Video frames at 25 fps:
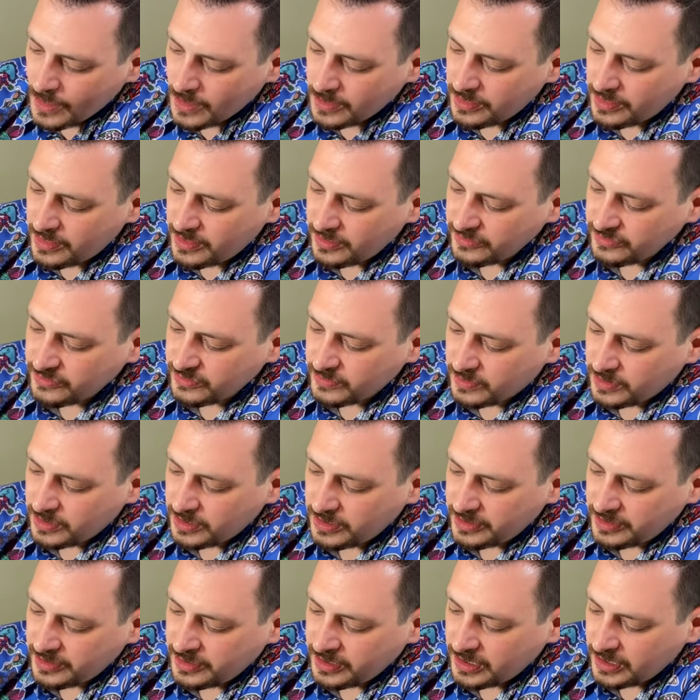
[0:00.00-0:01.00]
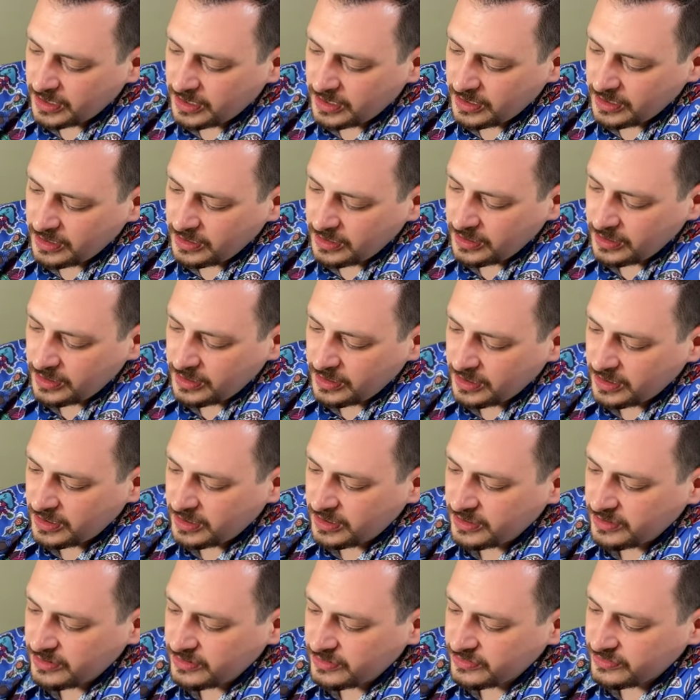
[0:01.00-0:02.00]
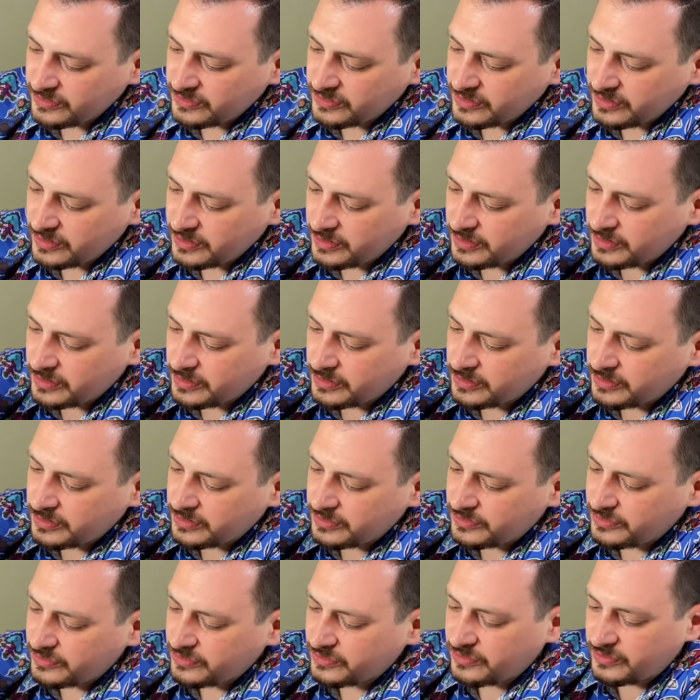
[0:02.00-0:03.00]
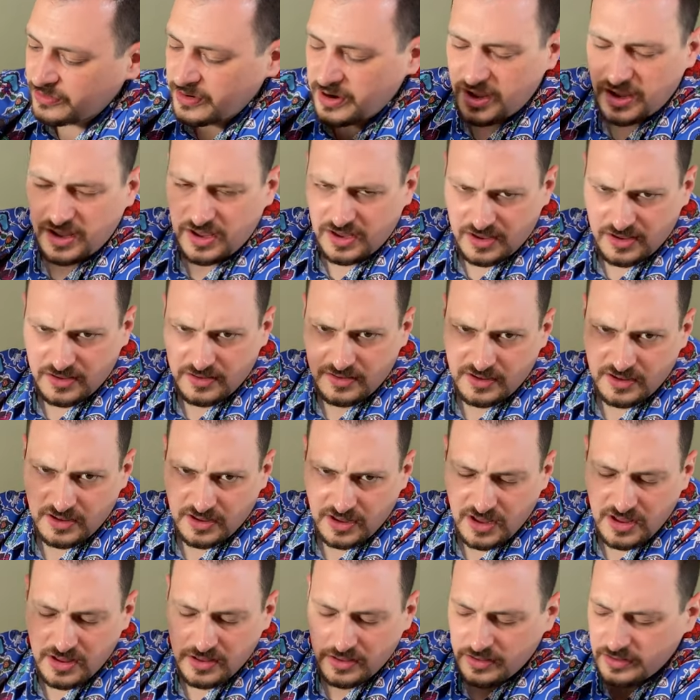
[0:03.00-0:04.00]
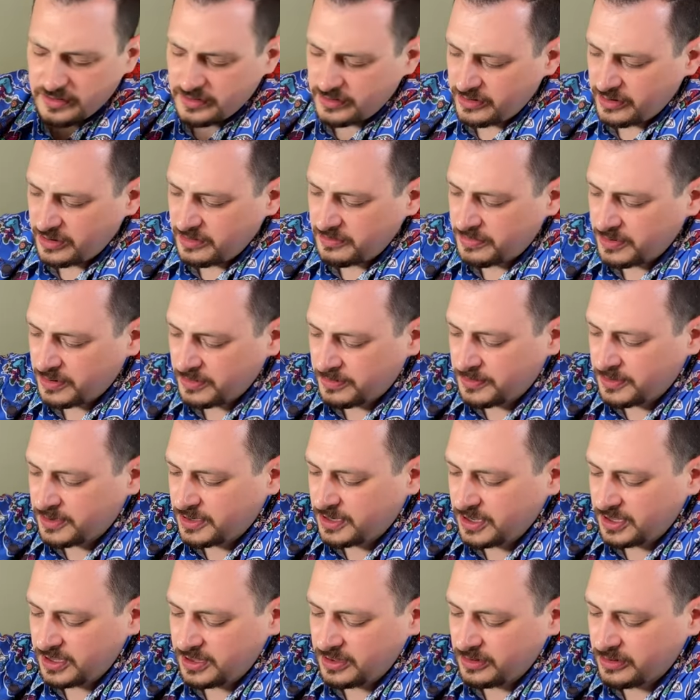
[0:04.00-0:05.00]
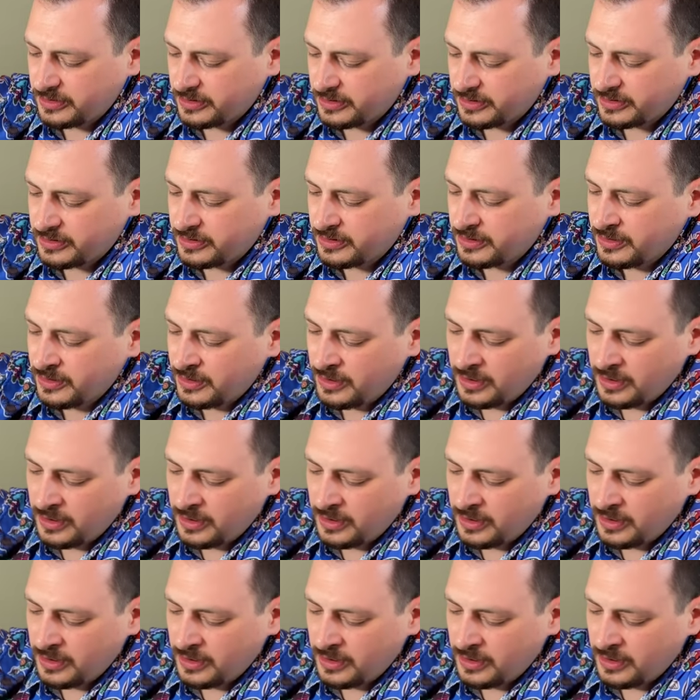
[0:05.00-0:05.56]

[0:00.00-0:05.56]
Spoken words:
This one is straight, in theory, perpendicular